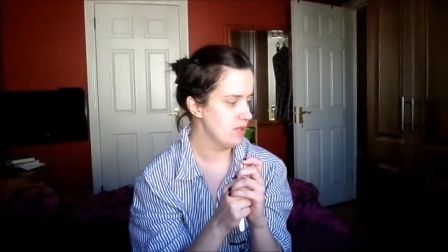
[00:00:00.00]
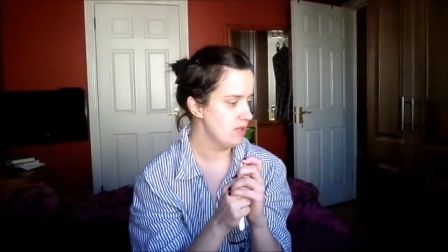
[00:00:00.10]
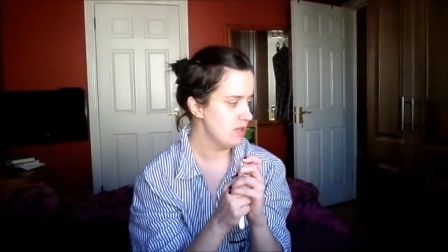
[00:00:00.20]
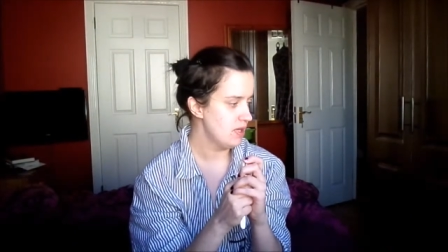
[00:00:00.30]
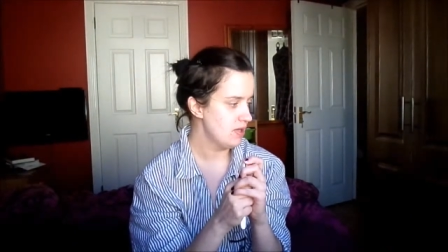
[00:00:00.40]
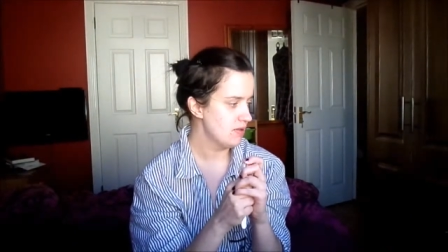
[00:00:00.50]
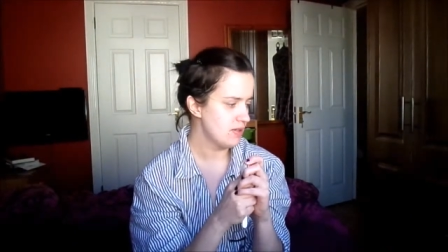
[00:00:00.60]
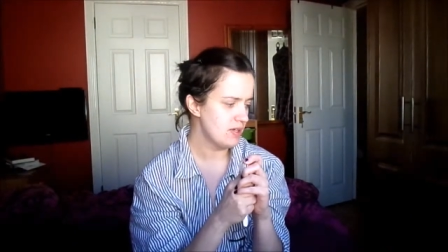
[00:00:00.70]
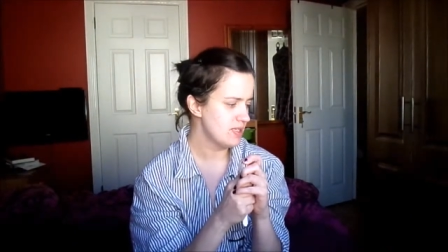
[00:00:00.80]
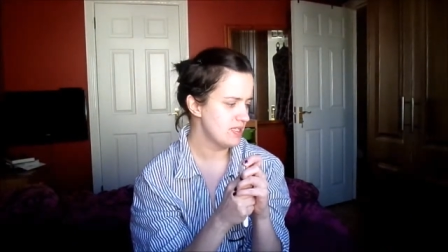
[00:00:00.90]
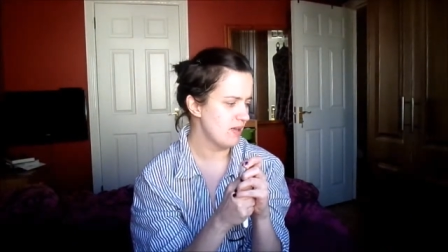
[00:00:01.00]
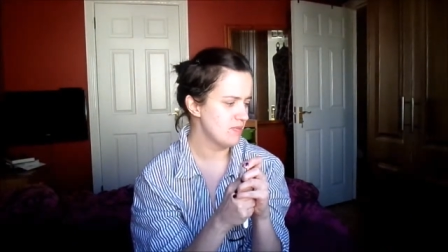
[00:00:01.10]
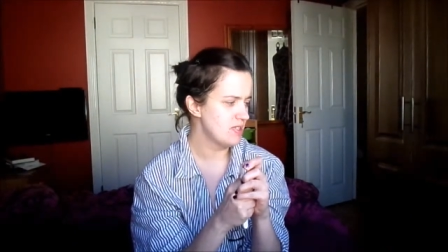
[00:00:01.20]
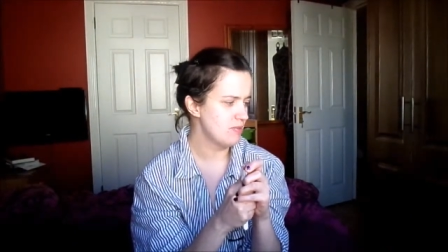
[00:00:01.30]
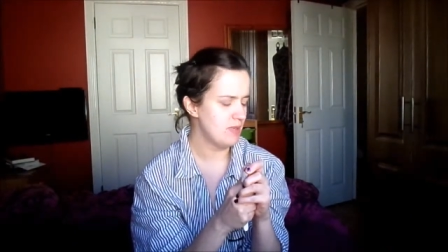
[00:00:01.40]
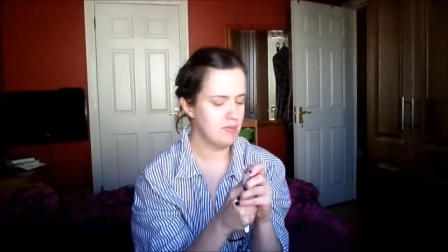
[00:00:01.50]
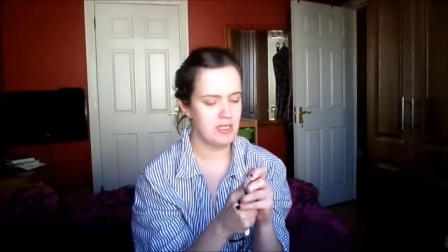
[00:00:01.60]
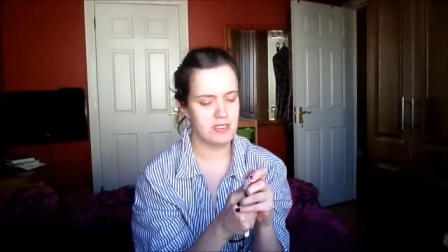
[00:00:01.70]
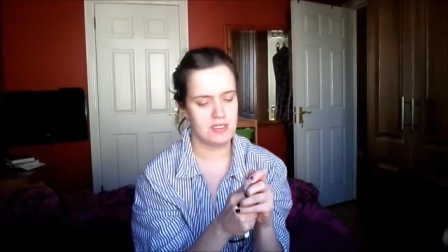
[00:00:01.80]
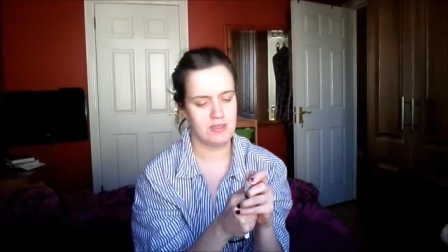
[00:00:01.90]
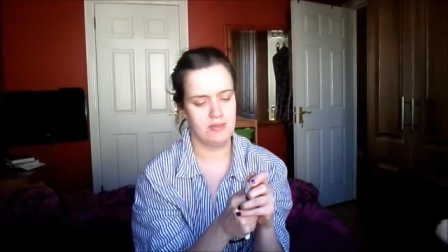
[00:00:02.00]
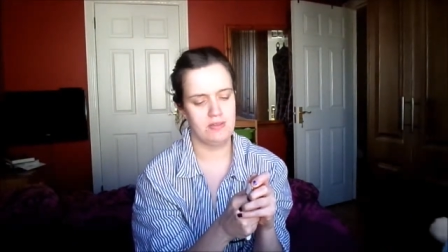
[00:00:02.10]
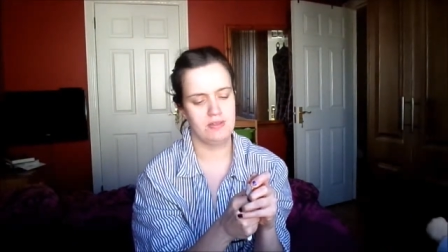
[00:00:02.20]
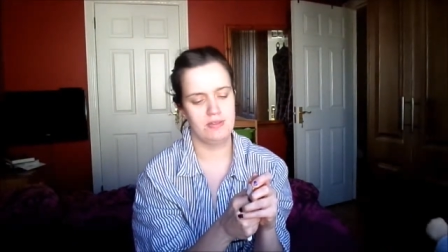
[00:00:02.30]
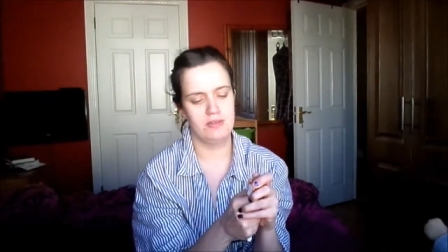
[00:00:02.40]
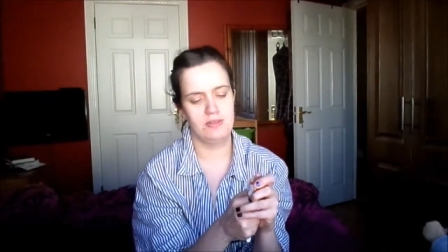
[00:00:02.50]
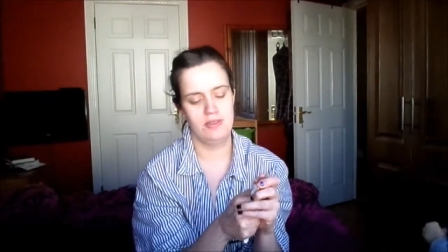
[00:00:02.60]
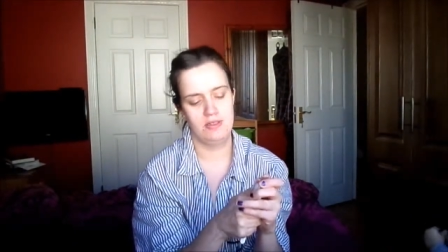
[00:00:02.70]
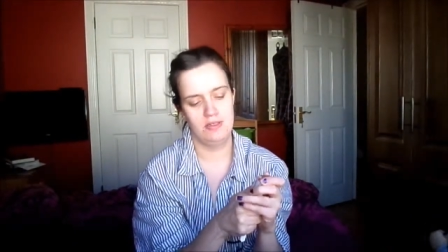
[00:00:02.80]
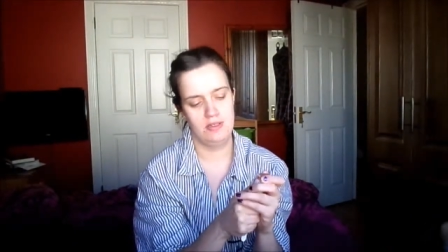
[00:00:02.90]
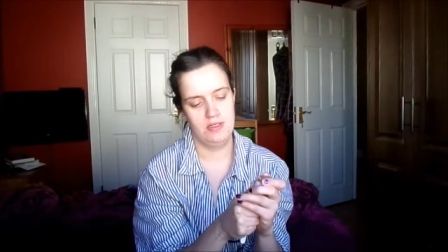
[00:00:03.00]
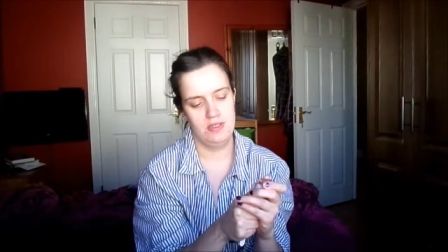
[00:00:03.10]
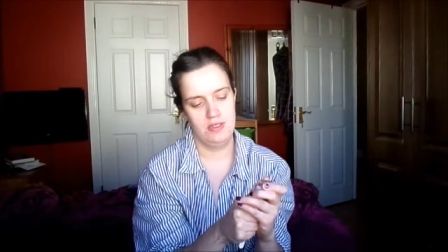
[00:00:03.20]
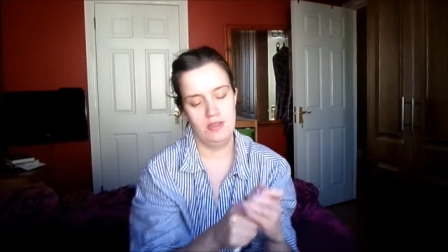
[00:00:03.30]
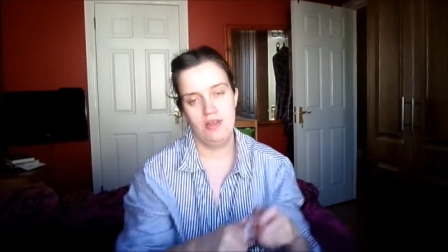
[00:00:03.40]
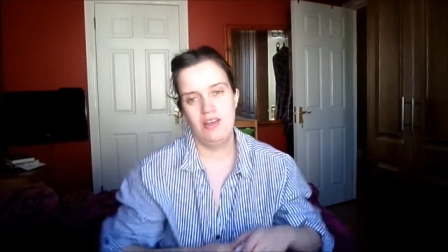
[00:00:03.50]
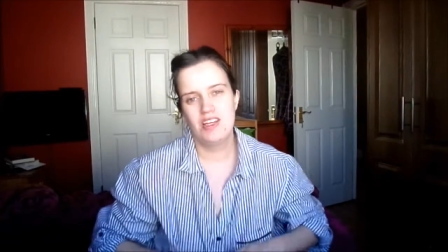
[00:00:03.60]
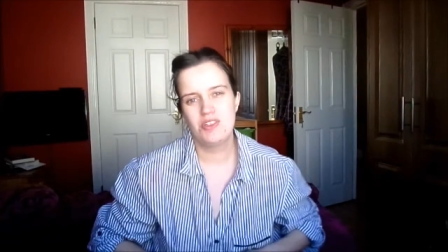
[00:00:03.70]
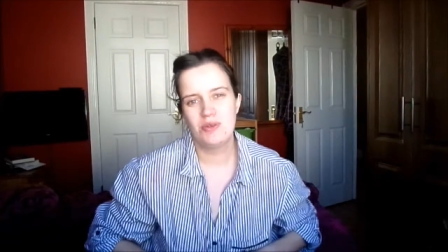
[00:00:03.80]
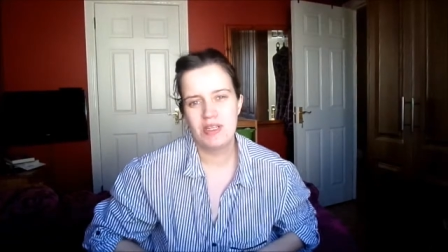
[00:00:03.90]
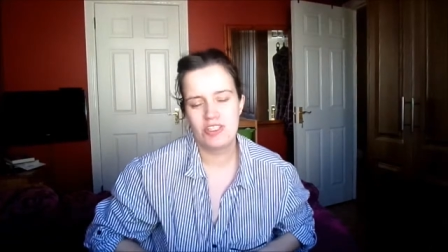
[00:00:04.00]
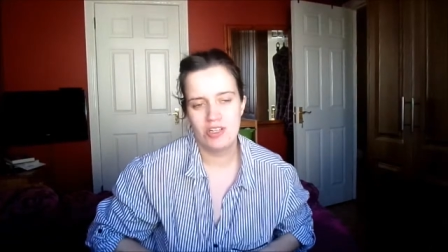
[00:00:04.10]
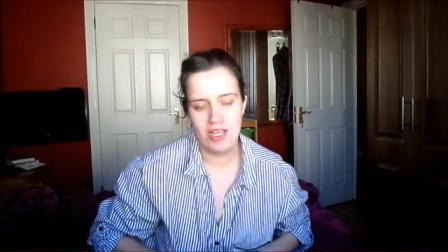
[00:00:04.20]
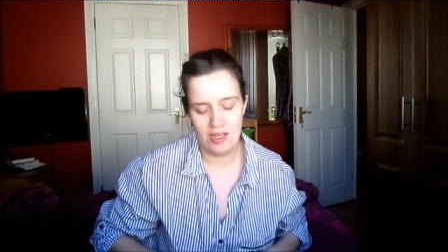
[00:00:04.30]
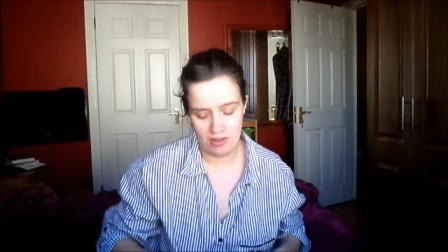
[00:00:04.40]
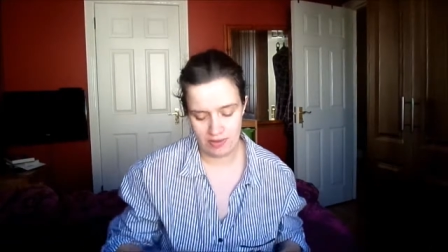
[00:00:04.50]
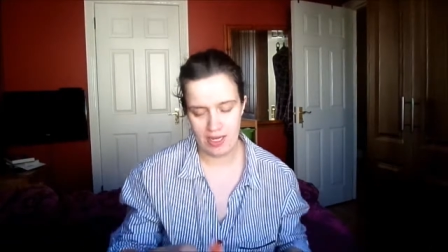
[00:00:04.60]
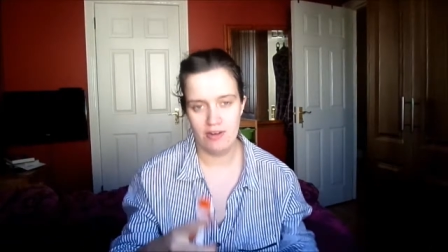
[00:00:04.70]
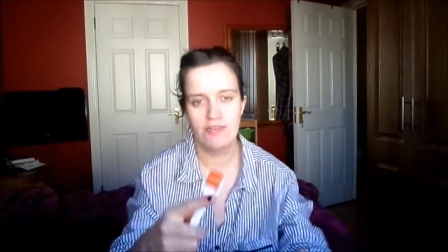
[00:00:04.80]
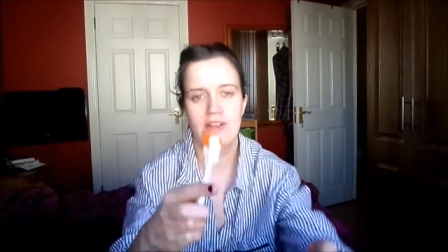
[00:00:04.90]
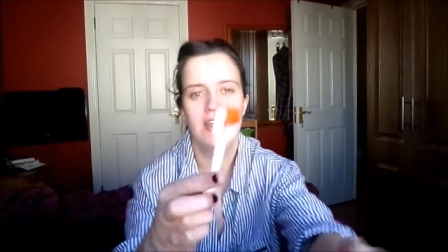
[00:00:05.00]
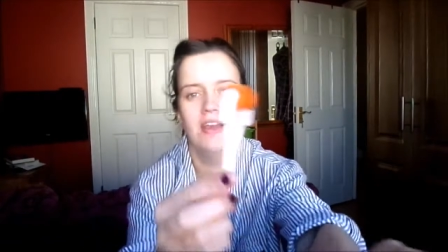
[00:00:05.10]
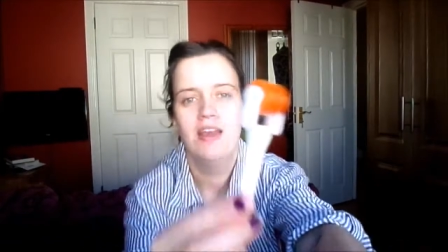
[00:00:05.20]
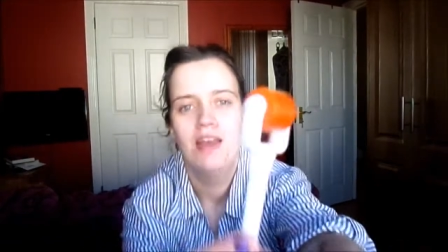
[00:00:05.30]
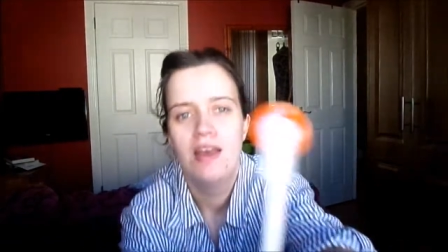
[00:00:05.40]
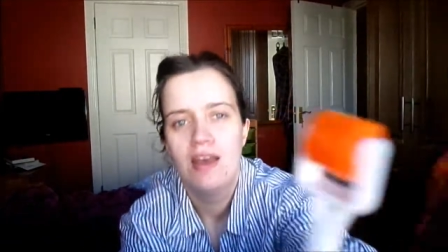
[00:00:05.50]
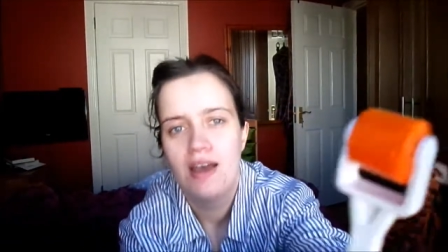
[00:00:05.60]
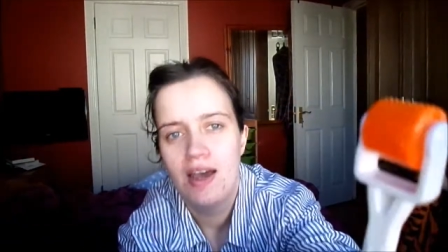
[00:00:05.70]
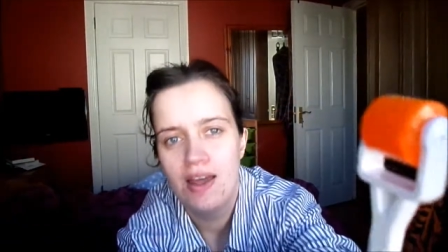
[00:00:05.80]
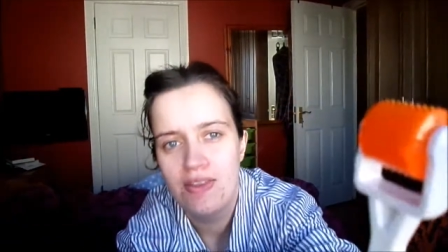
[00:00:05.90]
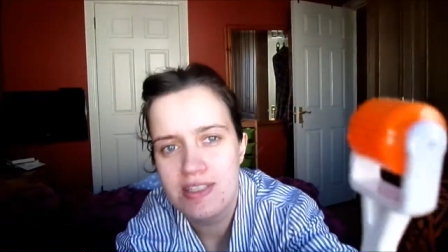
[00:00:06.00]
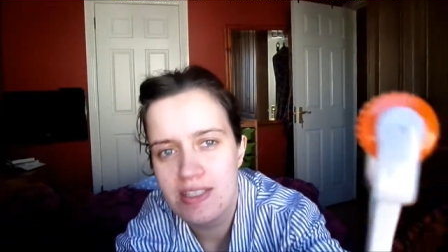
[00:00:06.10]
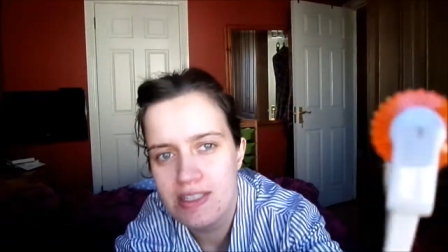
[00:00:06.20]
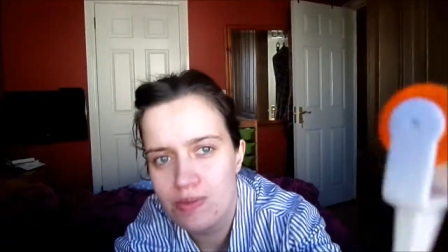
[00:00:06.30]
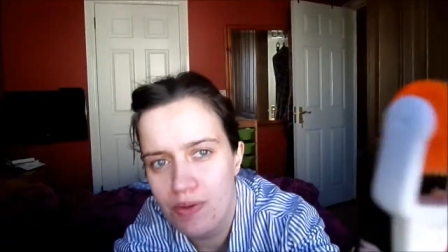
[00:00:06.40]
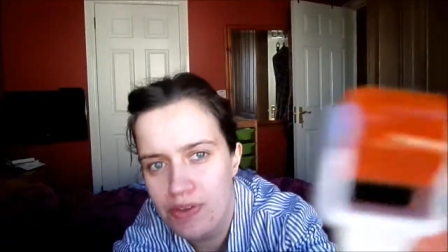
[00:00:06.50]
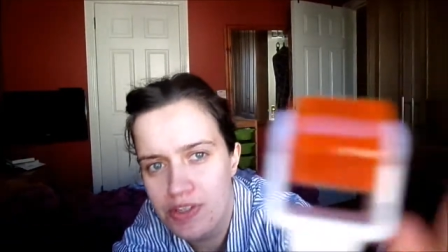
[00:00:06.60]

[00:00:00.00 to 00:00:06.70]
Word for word: Yeah, they're not Sam's, they're mommy's. Oh! I just want to make sure I get it off carefully. And this is what the